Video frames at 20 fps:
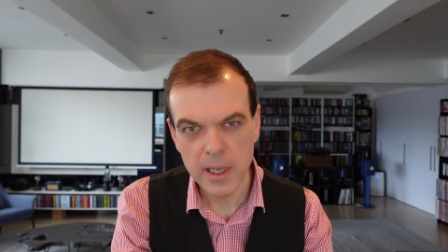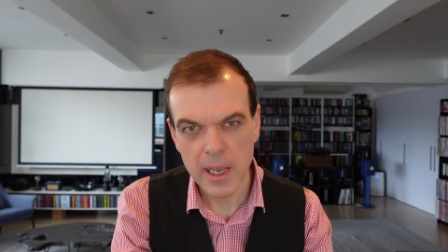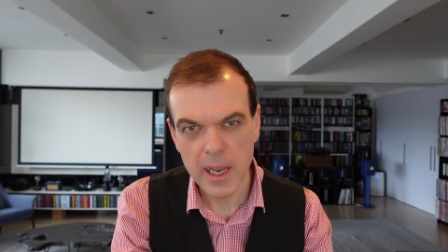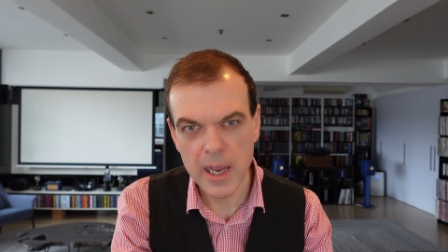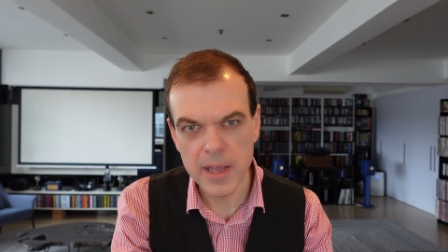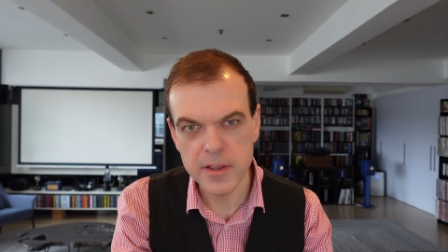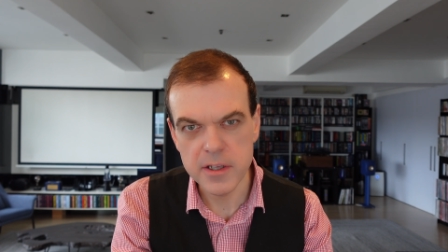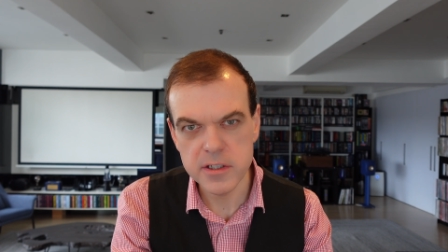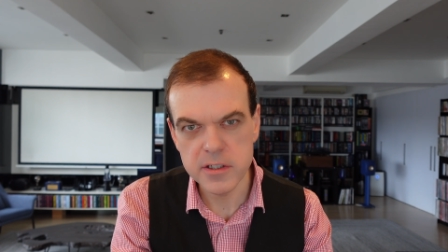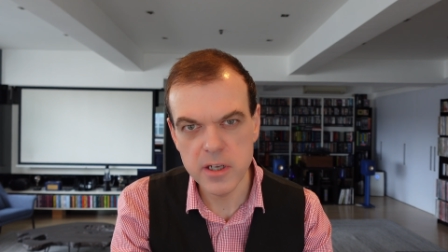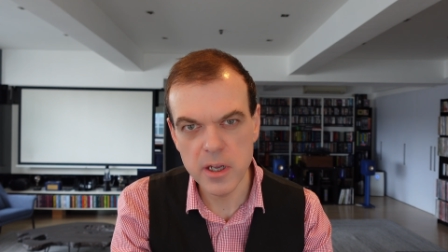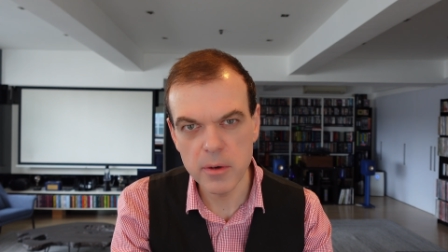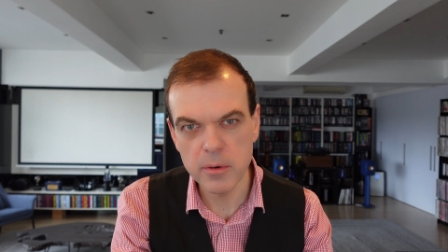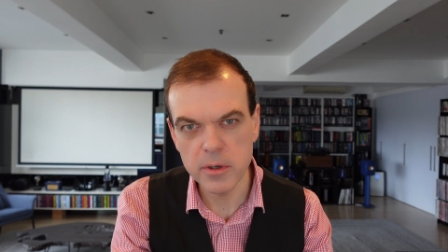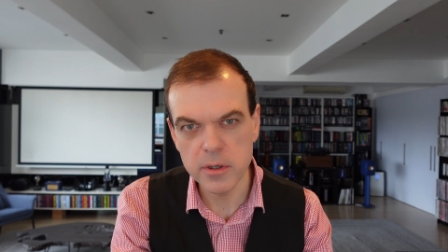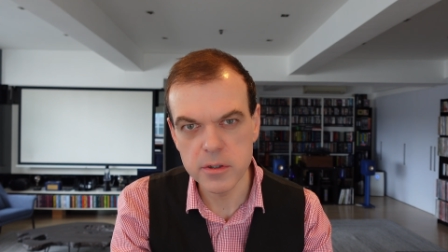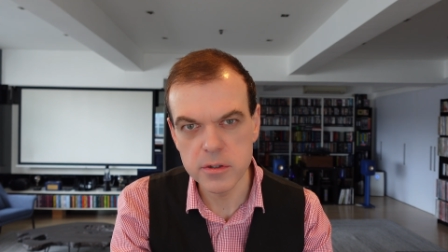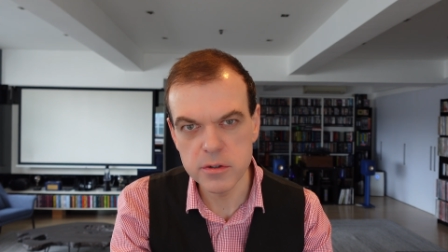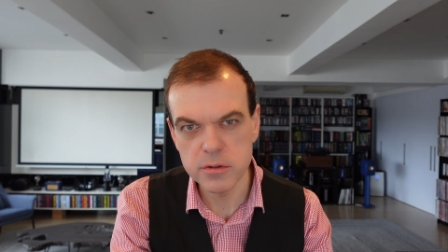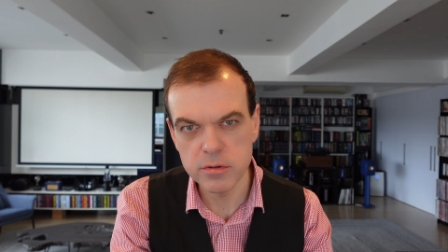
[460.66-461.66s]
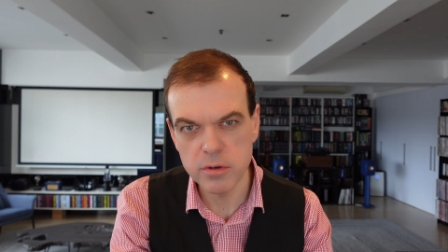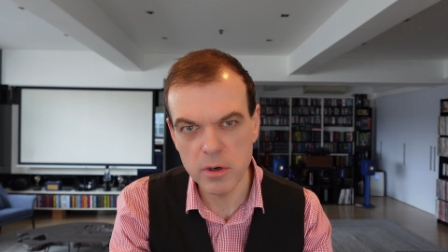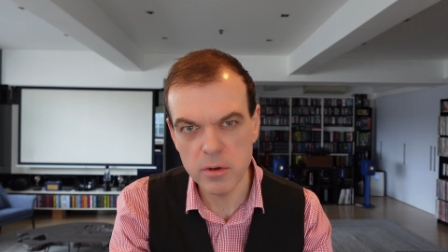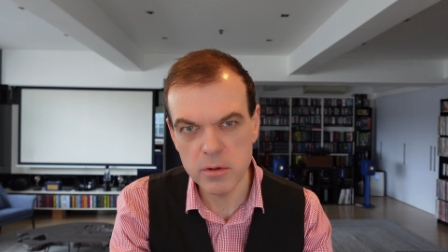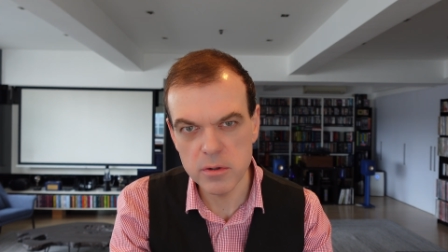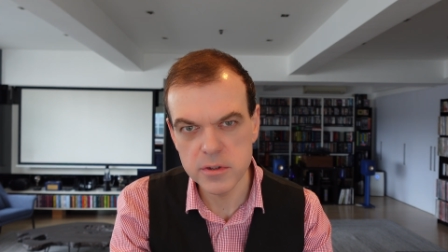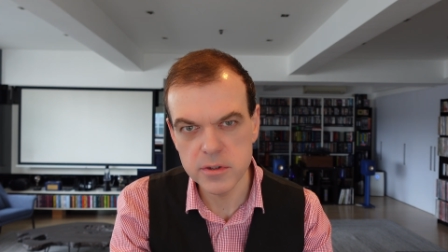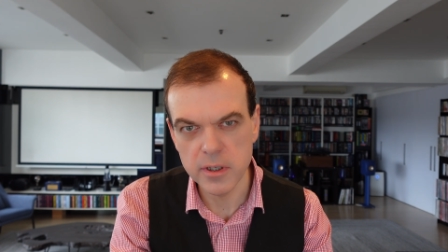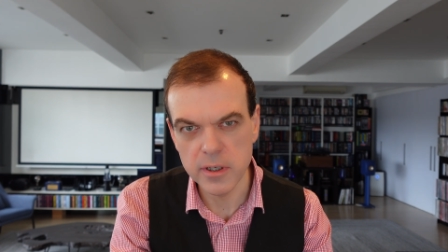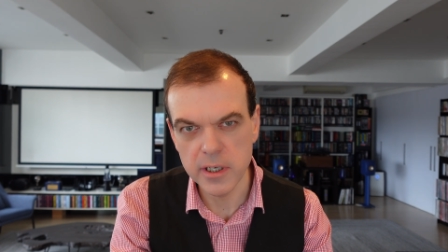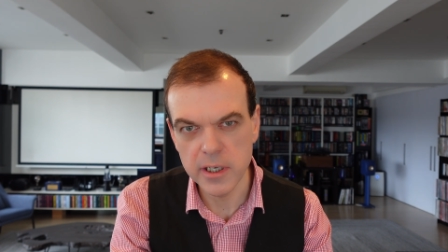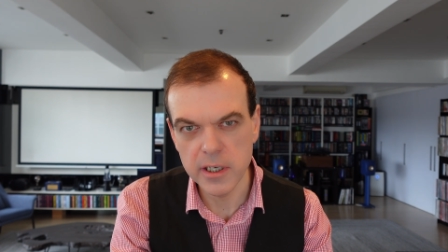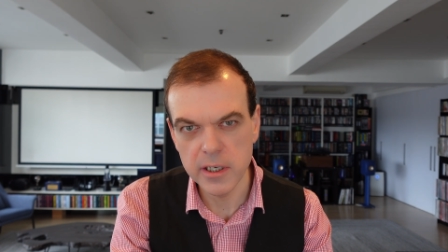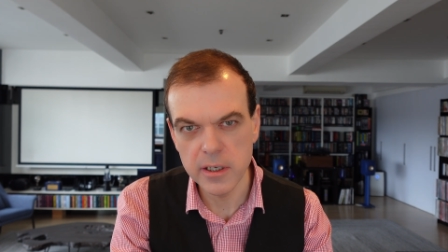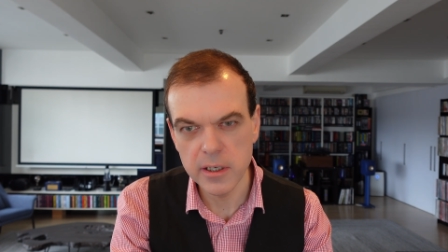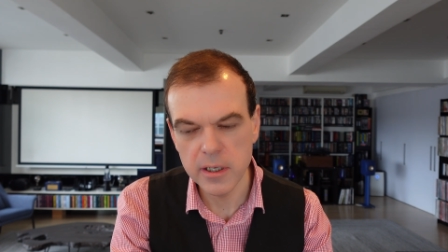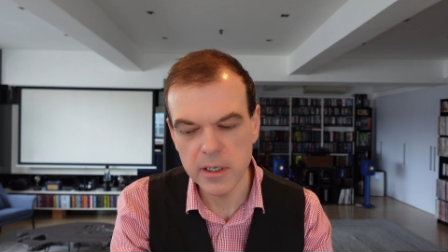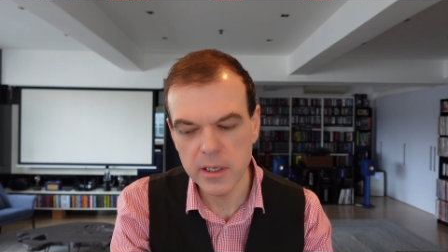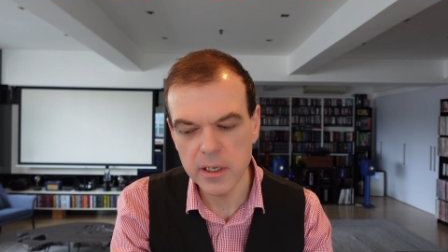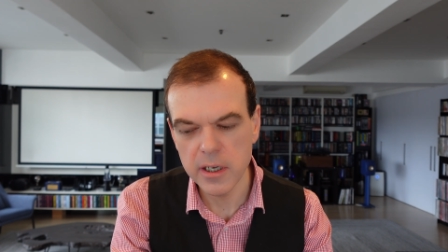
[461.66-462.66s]
and there's no controls on it
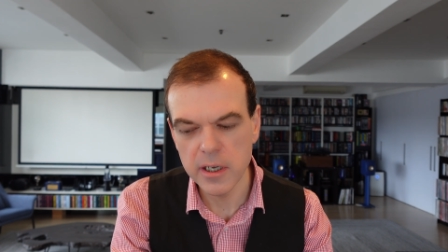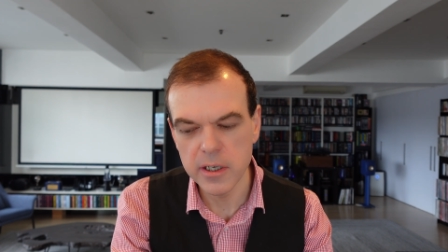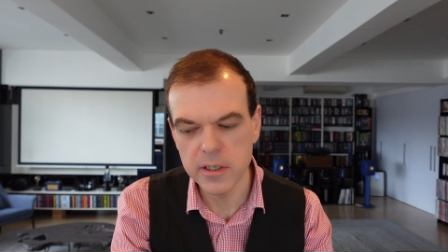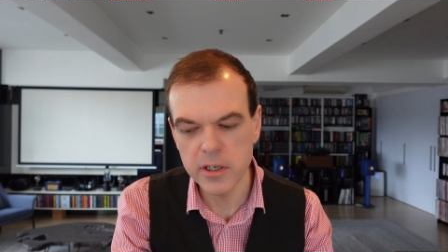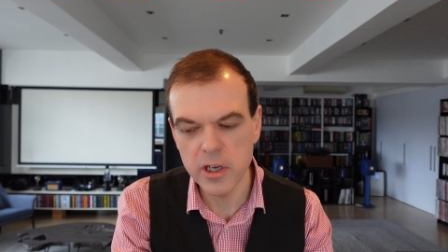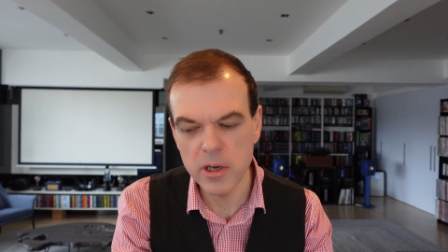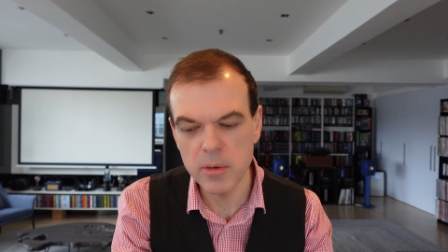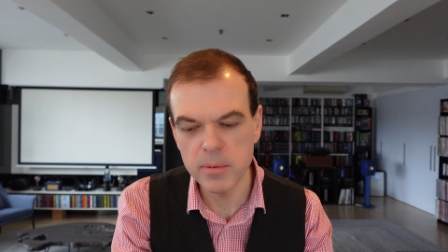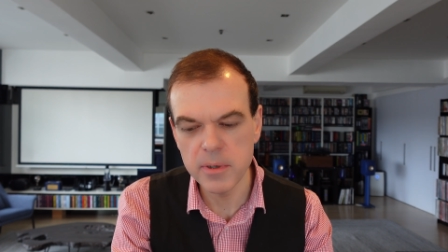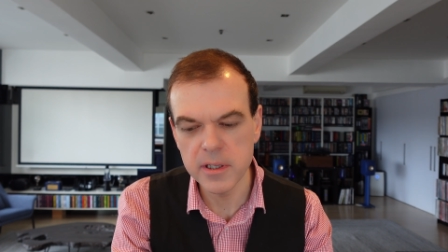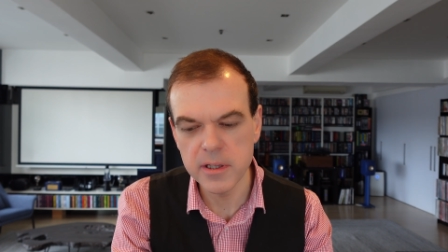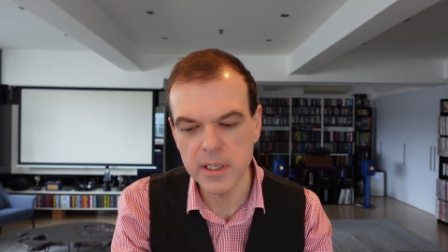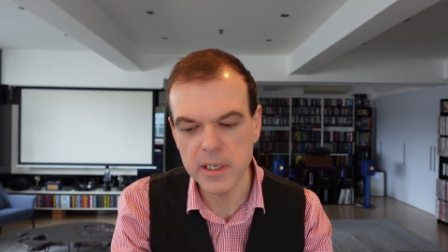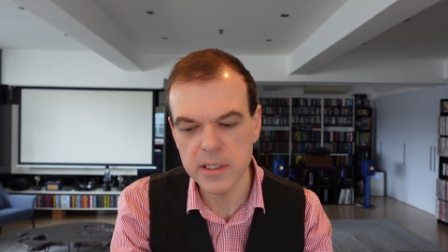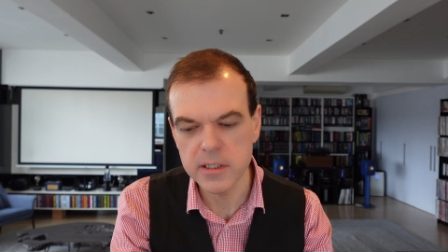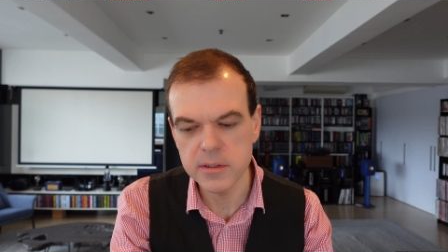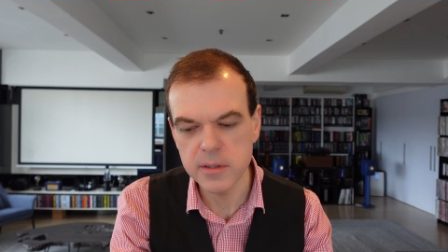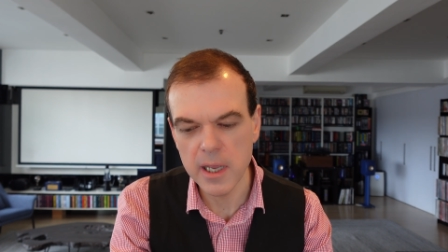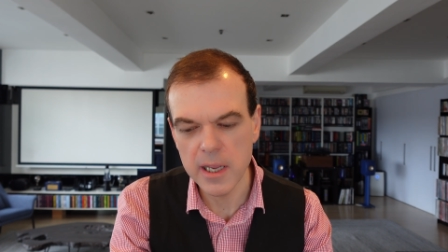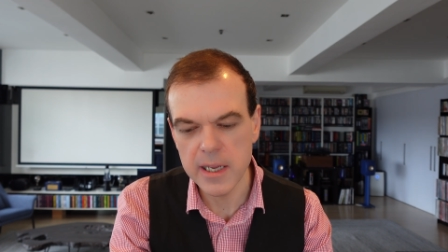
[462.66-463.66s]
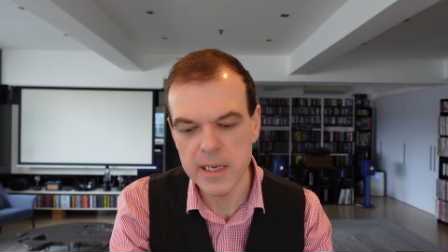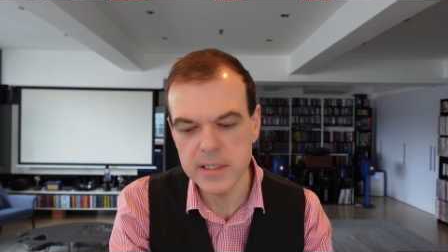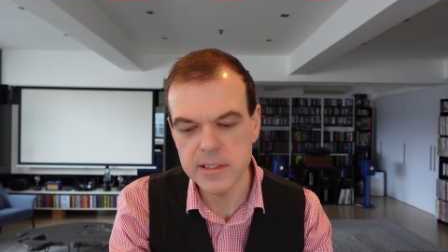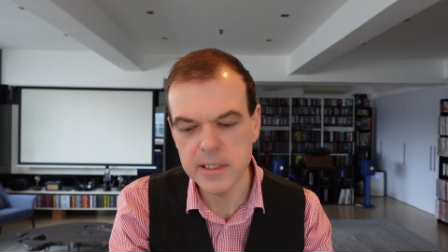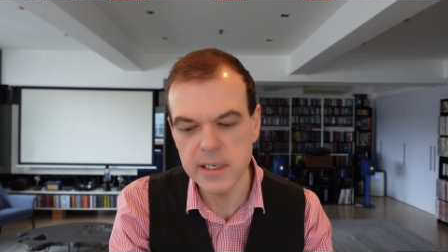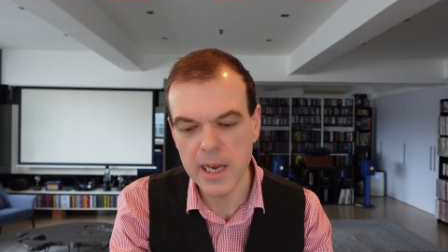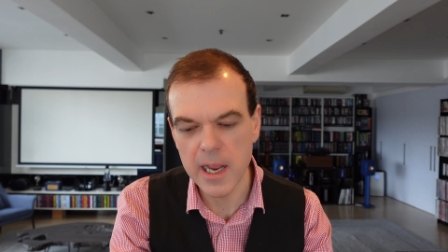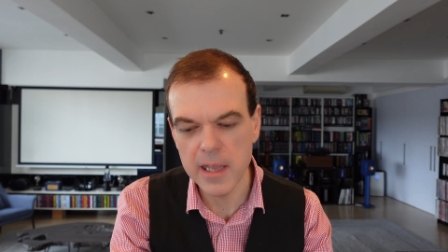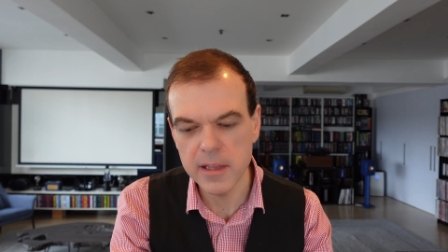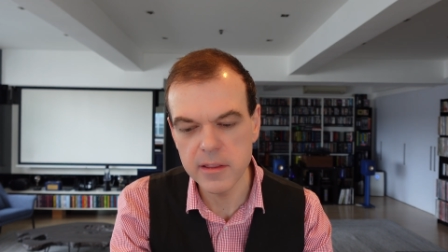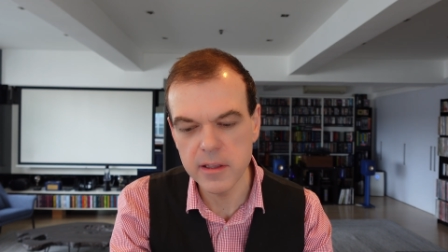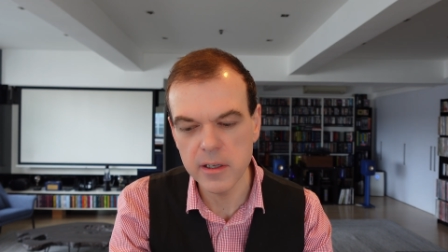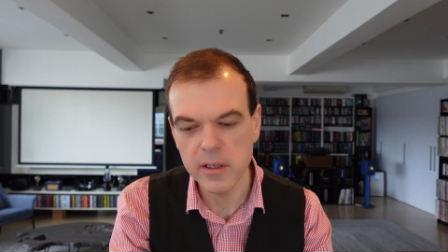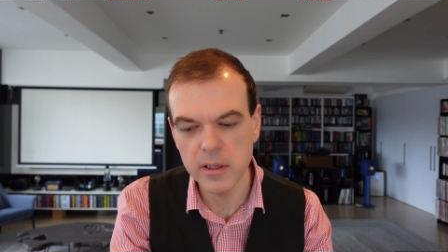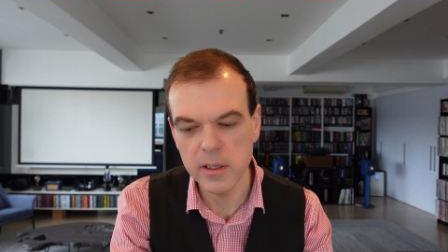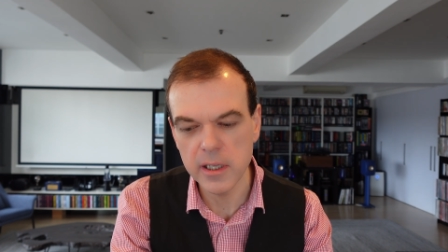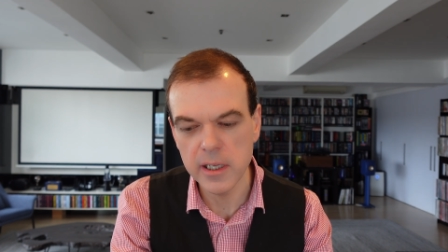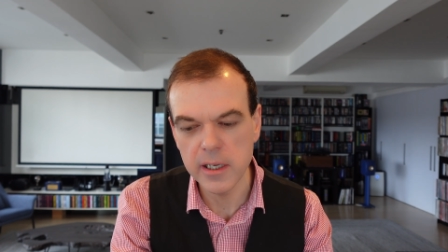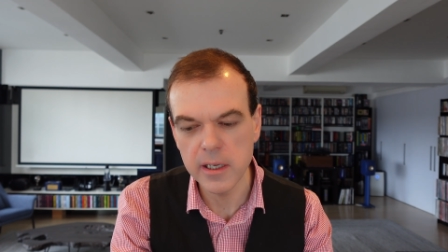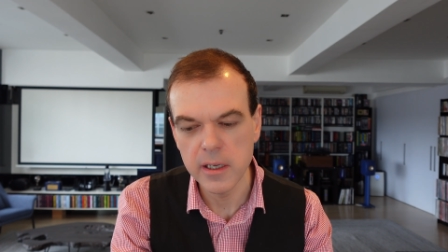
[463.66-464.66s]
and nobody thinks is it
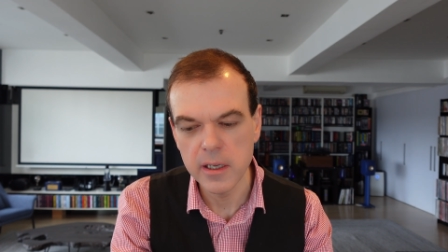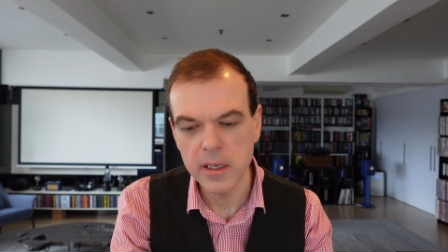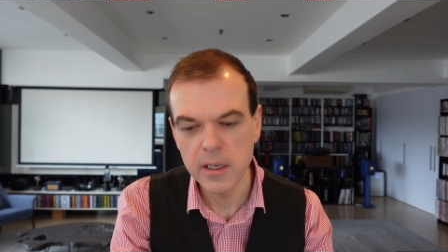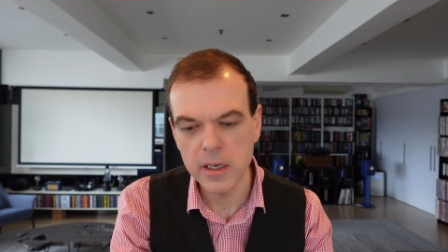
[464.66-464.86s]
ethically